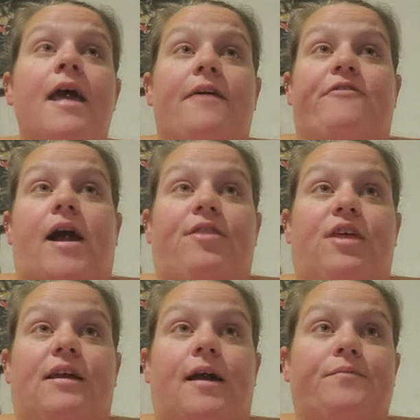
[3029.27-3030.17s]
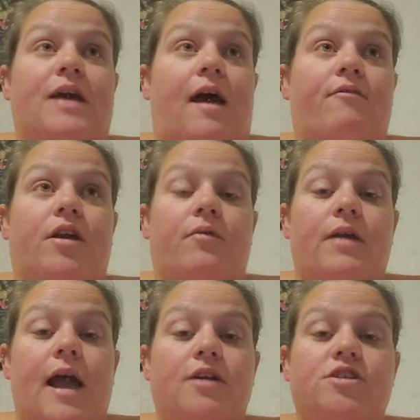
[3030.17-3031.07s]
If I think I'm having a
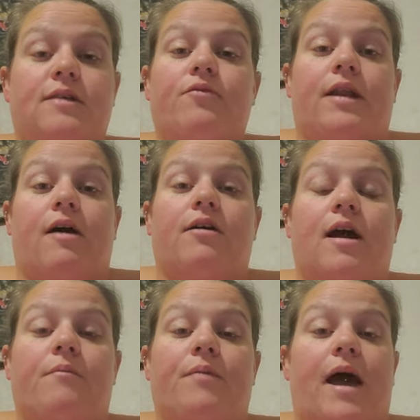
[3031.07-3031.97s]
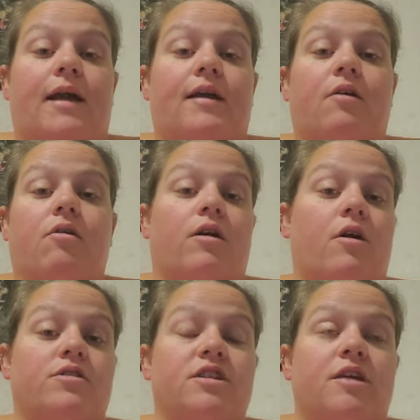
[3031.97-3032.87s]
reaction, then I'll come back or
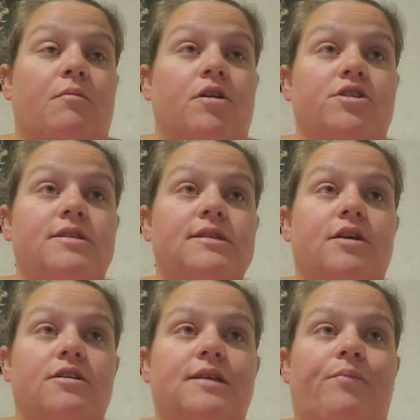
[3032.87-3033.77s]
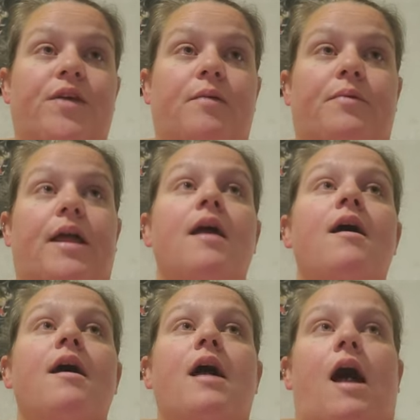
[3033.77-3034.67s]
go to the emergency or something. But
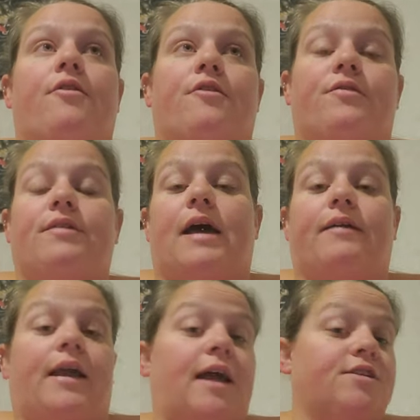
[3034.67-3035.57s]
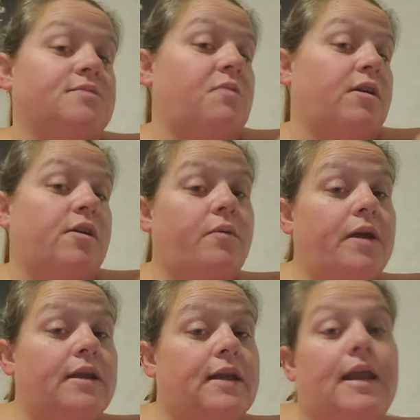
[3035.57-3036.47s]
other than that, like I just want to go
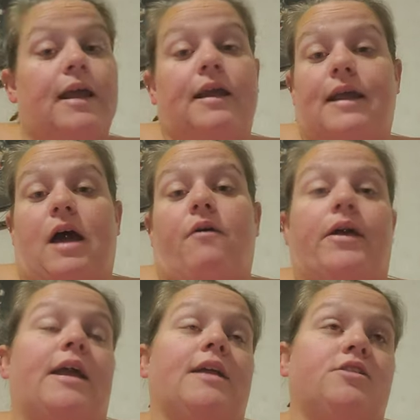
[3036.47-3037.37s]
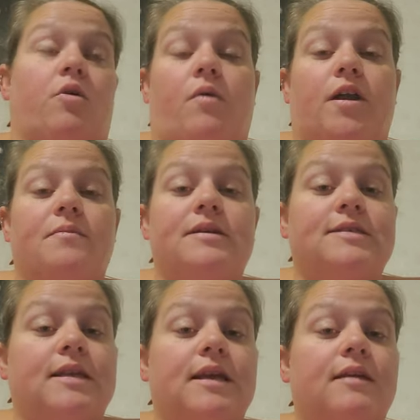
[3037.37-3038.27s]
in, get it, and get out. Like I don't want to be
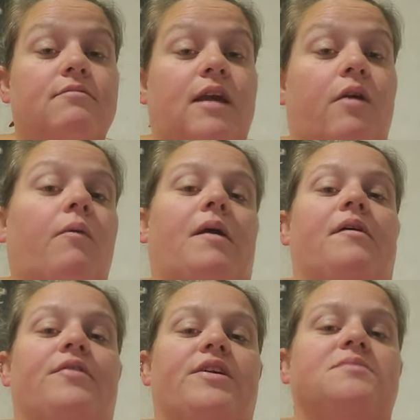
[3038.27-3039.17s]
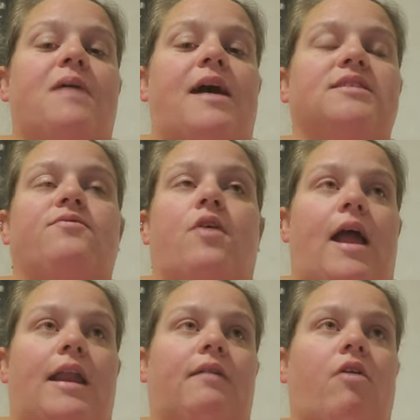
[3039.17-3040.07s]
sitting in there wearing this mask for
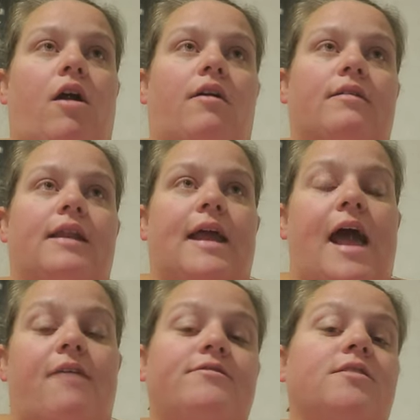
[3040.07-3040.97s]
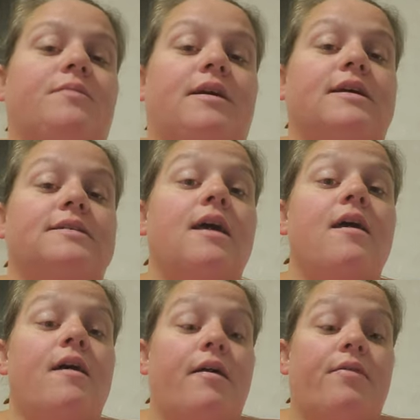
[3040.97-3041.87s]
any longer than I have to because
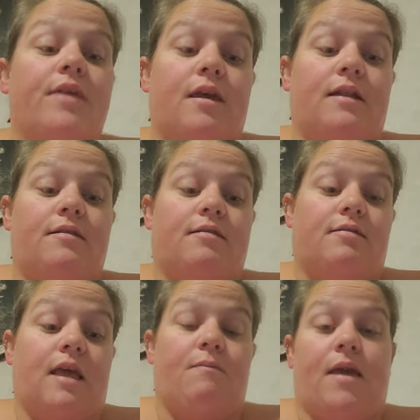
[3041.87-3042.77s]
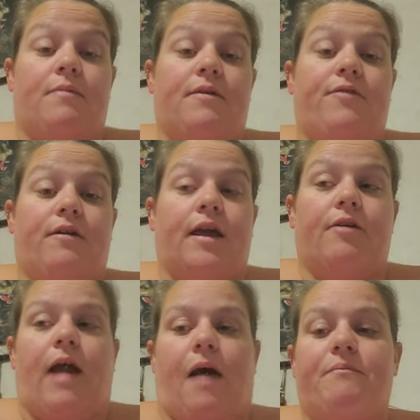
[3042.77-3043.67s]
they they make me feel like
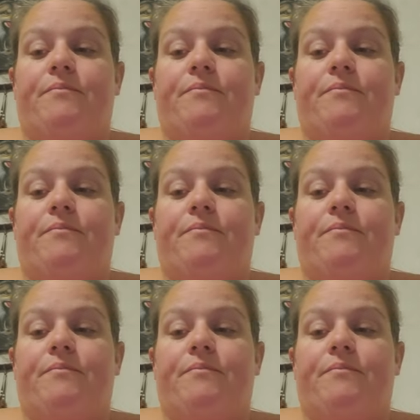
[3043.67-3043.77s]
crap.